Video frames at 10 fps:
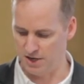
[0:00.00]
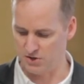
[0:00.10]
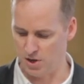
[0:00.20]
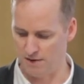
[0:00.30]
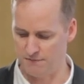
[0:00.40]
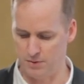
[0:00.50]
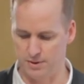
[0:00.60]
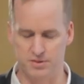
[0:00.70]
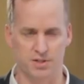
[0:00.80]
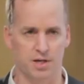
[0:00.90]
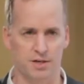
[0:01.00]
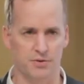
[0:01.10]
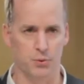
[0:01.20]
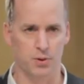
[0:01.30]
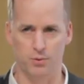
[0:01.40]
I try and focus on
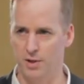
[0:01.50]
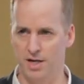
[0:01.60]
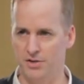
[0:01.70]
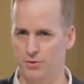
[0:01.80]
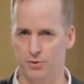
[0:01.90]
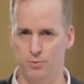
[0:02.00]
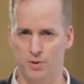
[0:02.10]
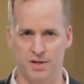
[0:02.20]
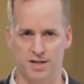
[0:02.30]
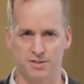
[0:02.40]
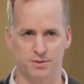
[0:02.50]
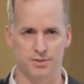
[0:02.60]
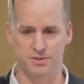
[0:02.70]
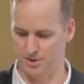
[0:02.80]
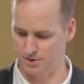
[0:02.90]
doing what I do with
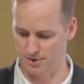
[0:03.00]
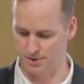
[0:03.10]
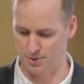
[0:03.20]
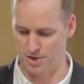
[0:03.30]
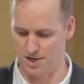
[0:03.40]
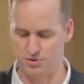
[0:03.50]
excellence under the Lord.